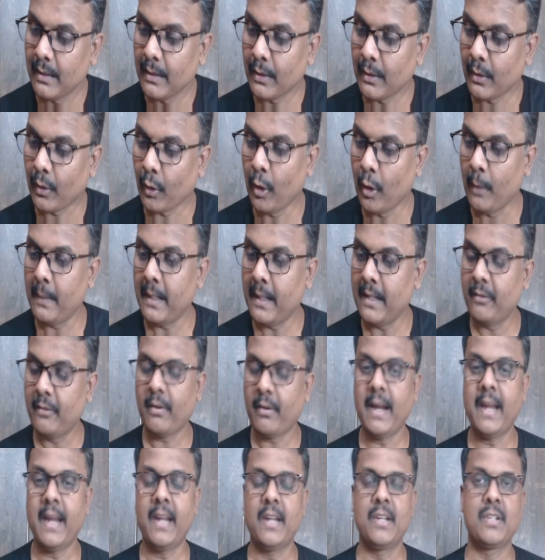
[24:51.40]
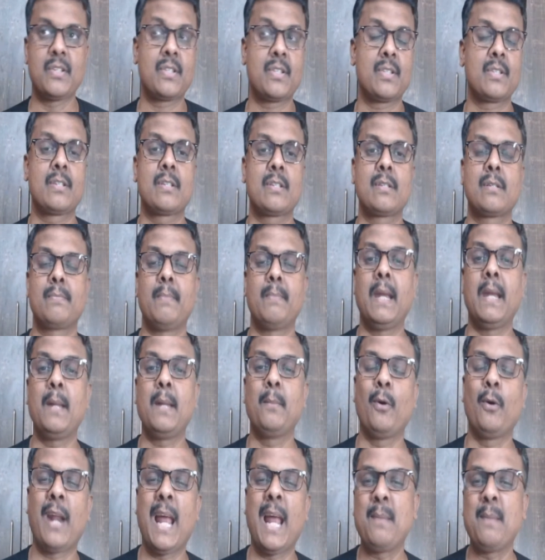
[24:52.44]
Roman Reigns. Many
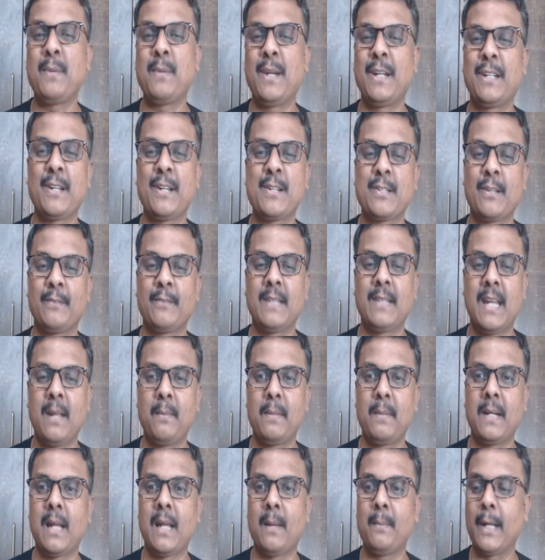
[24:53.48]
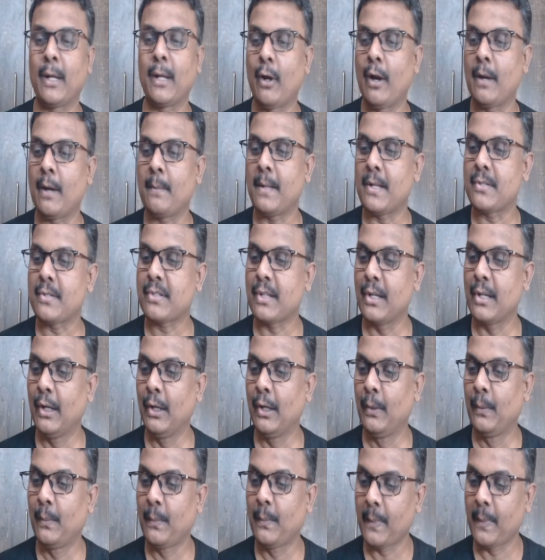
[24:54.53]
more happy returns of the day, beta. May God bless
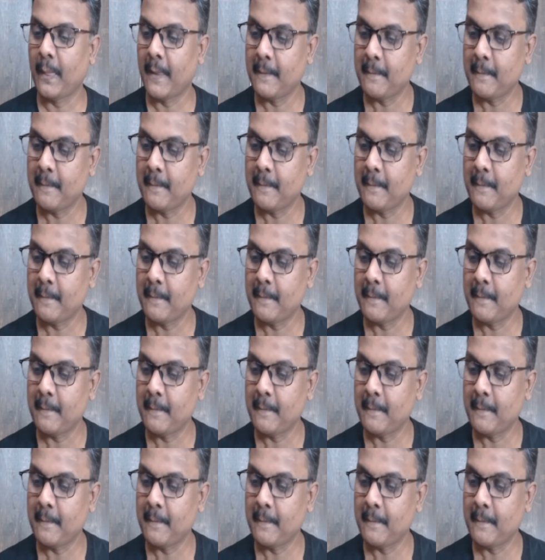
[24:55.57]
you.